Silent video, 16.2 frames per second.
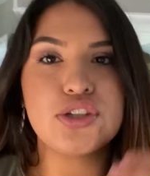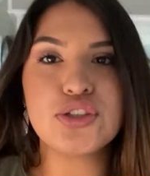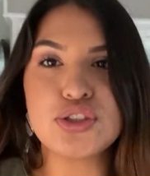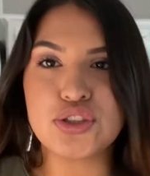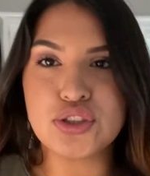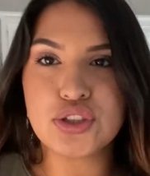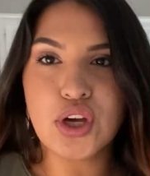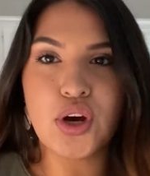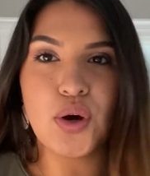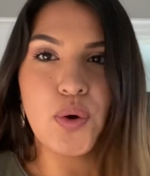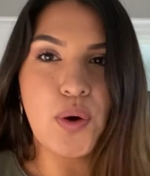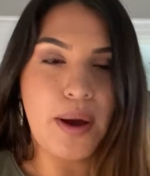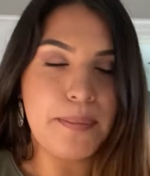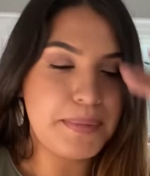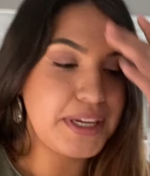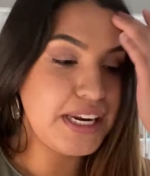
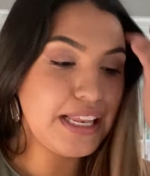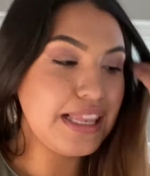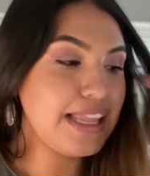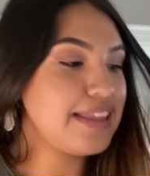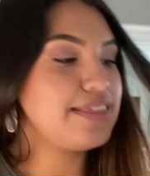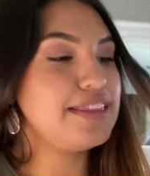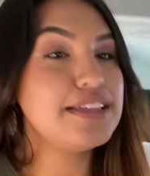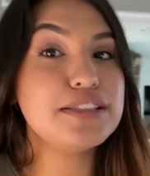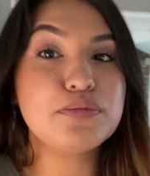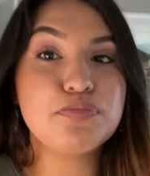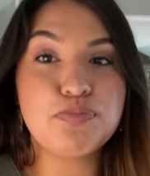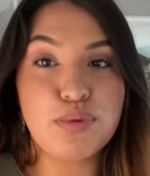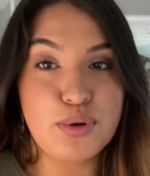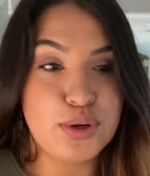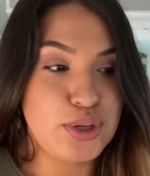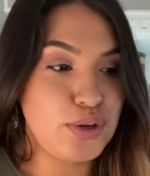So I'm gonna let this
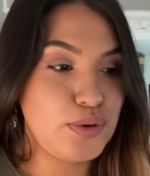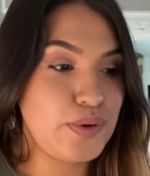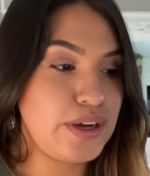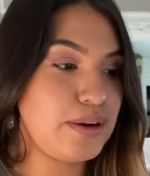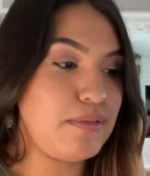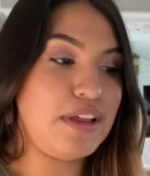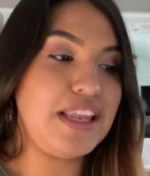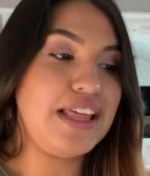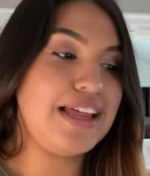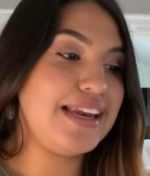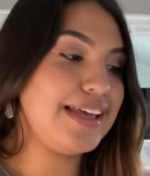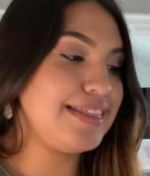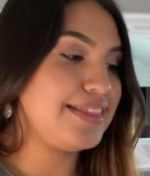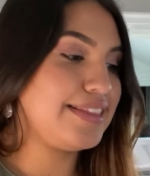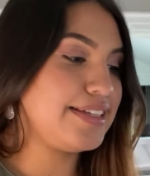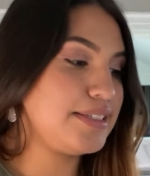boil, and while I
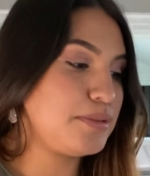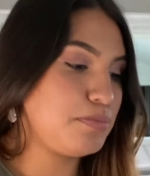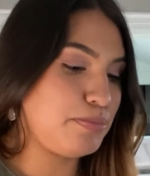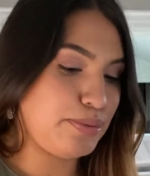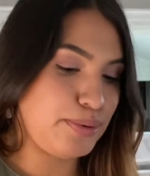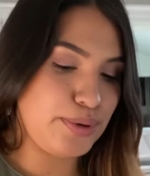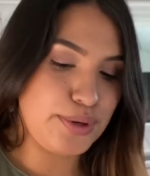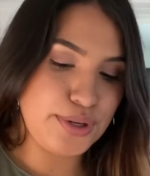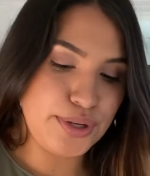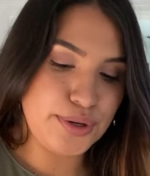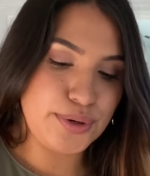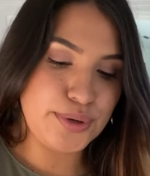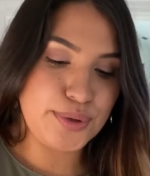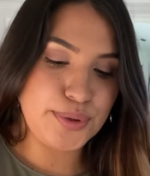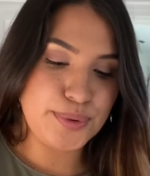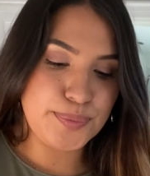let this
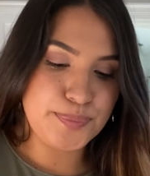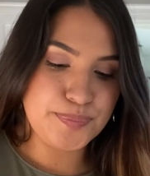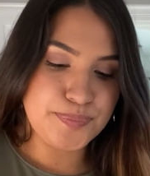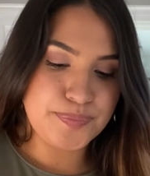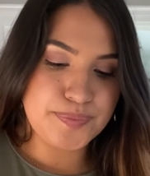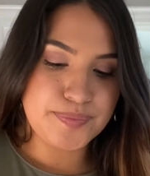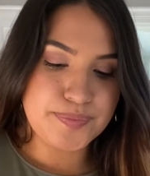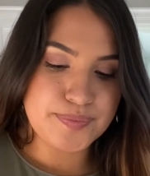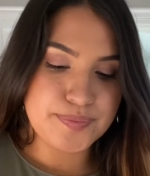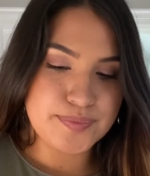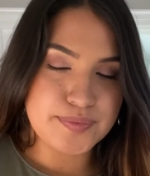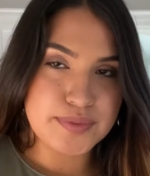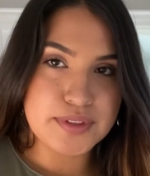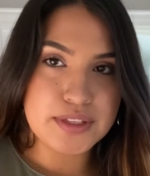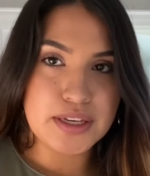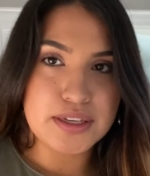boil,
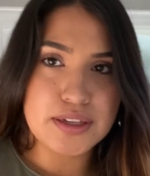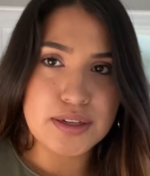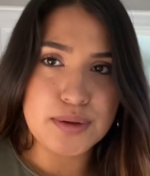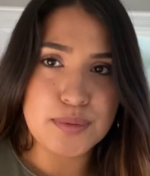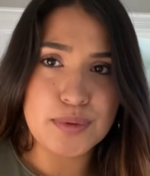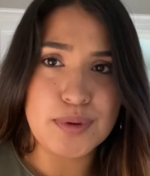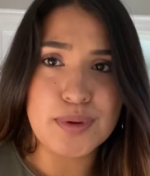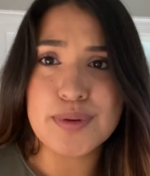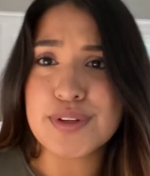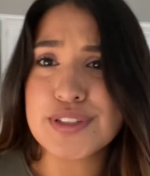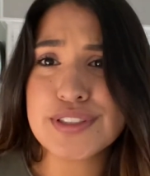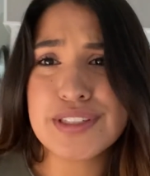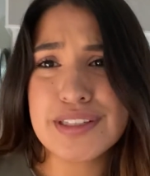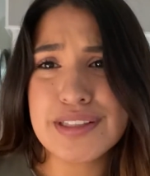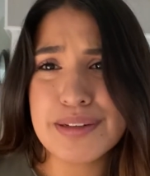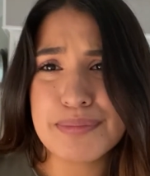well,
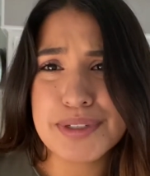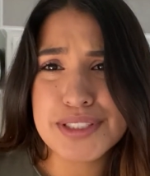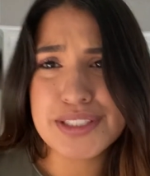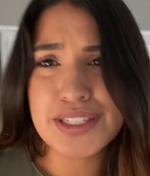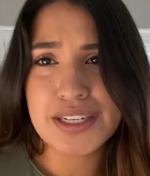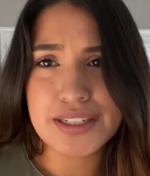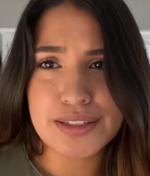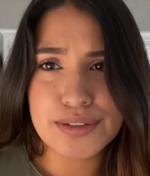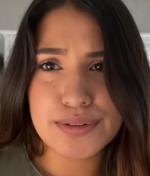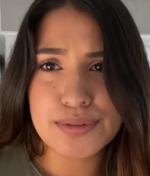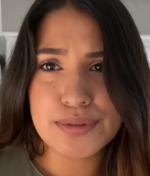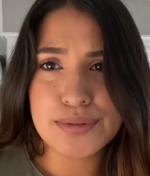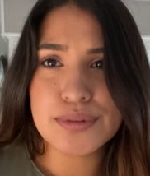there's nothing much I can do.